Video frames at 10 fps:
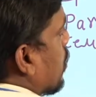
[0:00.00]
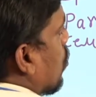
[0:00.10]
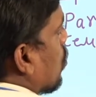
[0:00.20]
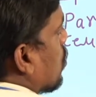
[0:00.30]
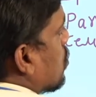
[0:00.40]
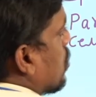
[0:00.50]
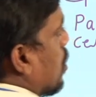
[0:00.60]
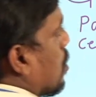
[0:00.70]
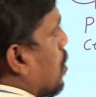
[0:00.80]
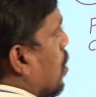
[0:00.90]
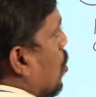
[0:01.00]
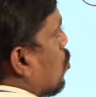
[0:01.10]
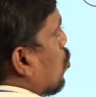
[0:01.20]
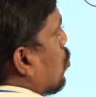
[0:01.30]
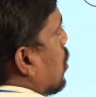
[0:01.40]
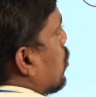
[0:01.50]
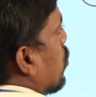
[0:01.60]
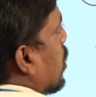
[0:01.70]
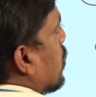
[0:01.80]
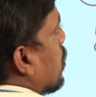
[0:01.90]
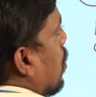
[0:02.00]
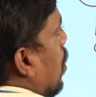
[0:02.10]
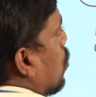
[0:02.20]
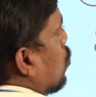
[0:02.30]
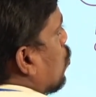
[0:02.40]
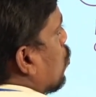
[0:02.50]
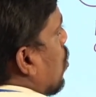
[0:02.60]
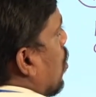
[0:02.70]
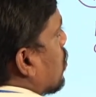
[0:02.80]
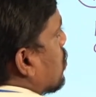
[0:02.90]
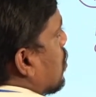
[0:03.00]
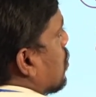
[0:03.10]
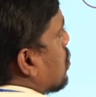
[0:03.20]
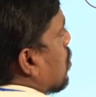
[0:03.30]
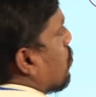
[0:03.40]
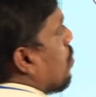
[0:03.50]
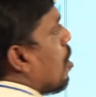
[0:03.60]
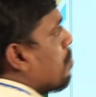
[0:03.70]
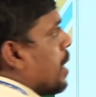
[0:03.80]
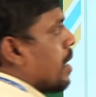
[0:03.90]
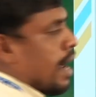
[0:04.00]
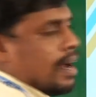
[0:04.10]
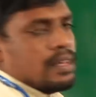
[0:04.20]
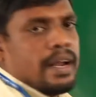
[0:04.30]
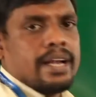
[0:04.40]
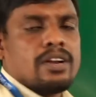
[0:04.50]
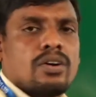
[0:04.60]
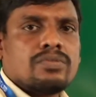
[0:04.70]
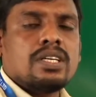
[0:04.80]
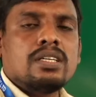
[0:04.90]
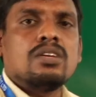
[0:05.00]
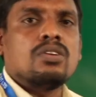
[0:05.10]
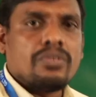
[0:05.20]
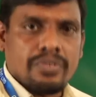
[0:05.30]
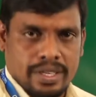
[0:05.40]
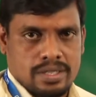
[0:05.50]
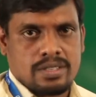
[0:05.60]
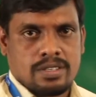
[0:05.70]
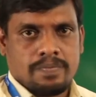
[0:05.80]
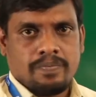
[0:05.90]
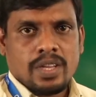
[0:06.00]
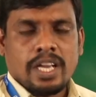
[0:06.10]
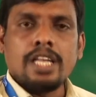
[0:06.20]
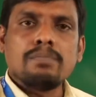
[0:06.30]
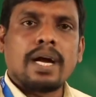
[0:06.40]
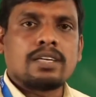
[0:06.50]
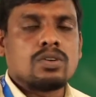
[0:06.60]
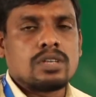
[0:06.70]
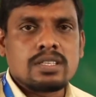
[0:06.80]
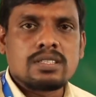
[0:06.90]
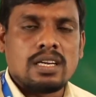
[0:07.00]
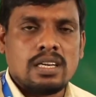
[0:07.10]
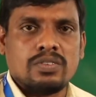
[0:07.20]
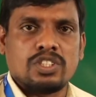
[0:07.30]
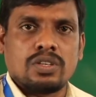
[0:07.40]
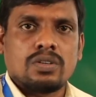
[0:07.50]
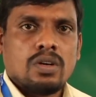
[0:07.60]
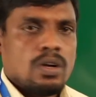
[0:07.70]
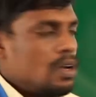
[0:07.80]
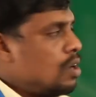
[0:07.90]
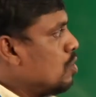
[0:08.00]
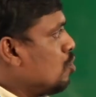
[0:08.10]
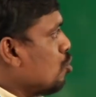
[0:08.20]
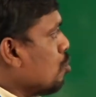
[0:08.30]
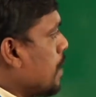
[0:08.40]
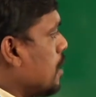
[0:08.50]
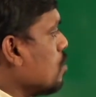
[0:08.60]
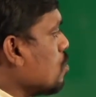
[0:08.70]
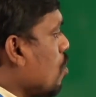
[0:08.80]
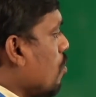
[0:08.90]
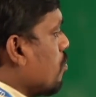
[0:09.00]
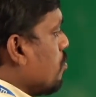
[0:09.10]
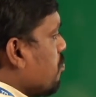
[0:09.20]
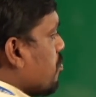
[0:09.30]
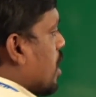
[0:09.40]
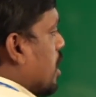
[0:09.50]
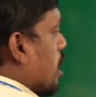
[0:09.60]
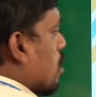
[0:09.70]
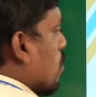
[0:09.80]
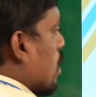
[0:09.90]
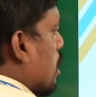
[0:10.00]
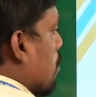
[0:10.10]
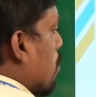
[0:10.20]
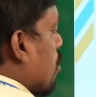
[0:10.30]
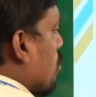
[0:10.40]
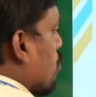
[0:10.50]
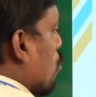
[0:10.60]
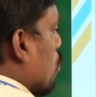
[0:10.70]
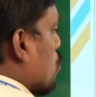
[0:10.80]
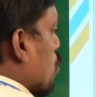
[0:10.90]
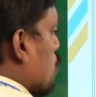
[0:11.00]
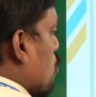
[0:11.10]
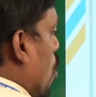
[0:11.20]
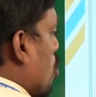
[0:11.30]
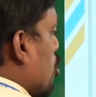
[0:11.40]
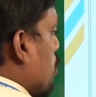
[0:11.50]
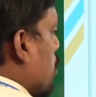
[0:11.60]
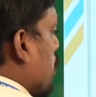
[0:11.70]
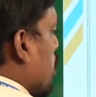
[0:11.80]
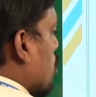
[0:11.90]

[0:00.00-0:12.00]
daughter cell. Total together 2 daughter cells are forming at the end of the telophase in mitotic cell division. Due to presence of equal number of chromosomes. What do you mean by a